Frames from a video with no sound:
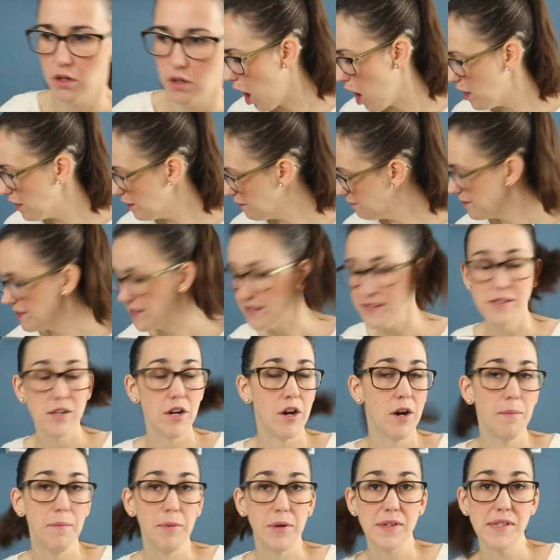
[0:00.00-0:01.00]
All of these
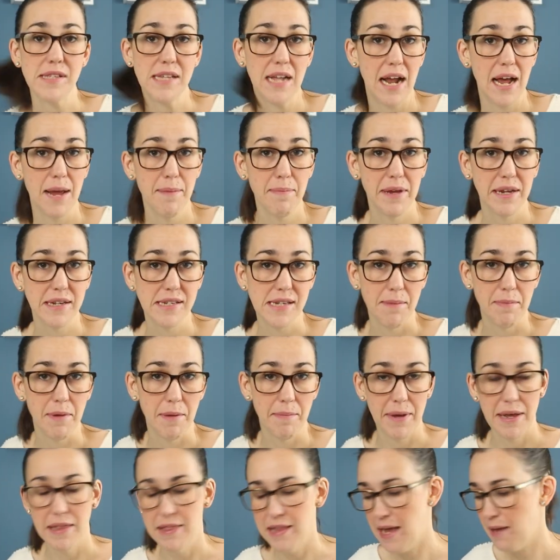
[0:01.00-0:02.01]
are books that I picked up
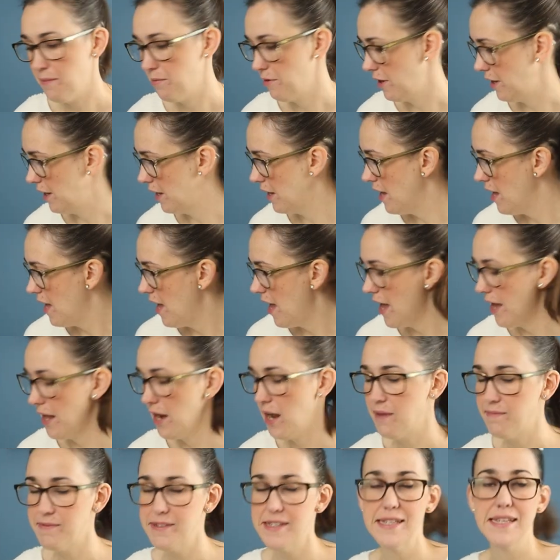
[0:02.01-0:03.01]
at my library, and
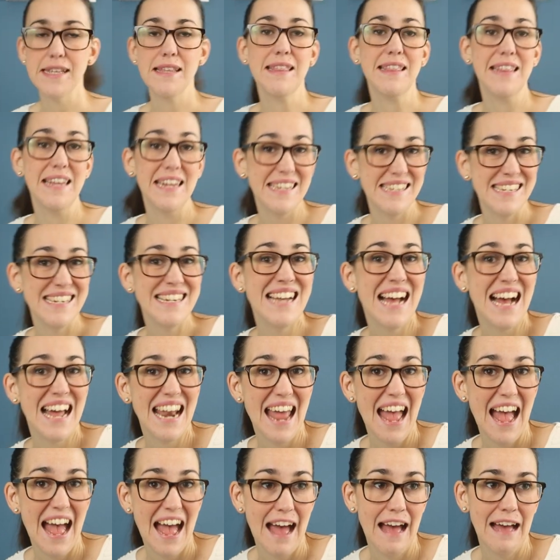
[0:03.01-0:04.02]
obviously they did not
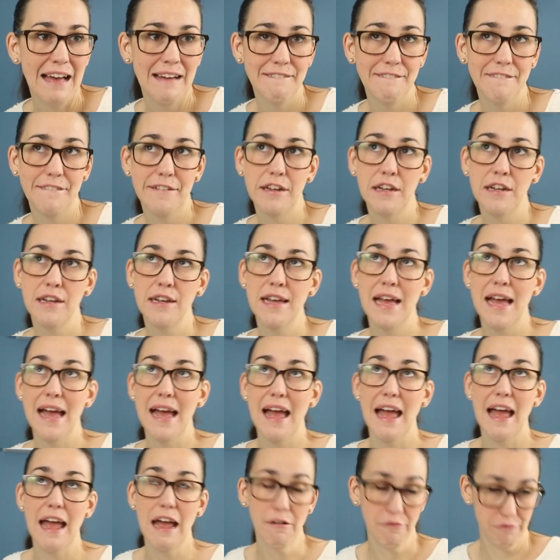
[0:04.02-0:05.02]
have
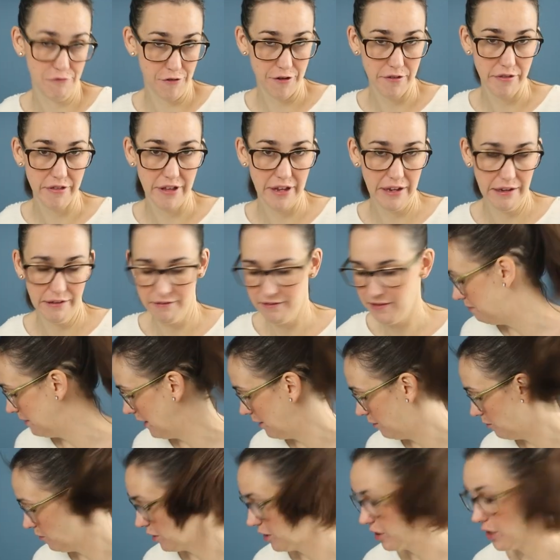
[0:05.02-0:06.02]
everything,
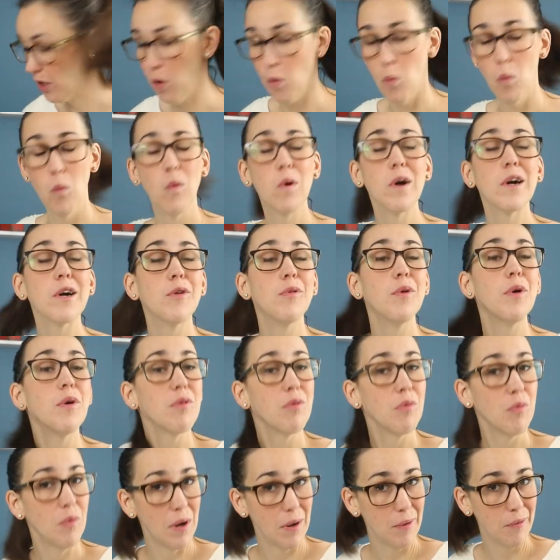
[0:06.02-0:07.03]
but we're gonna work
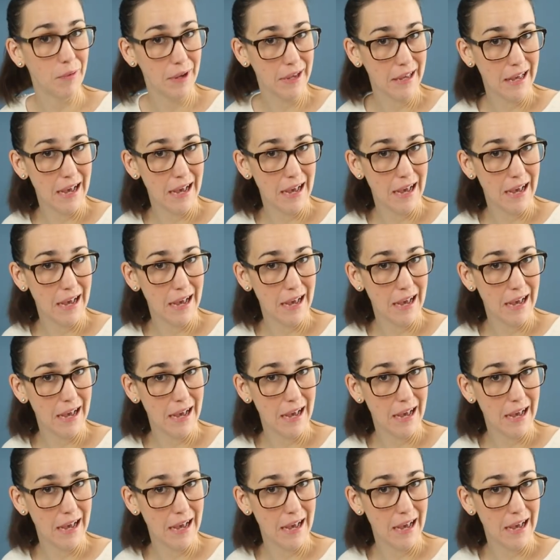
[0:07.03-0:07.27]
with what we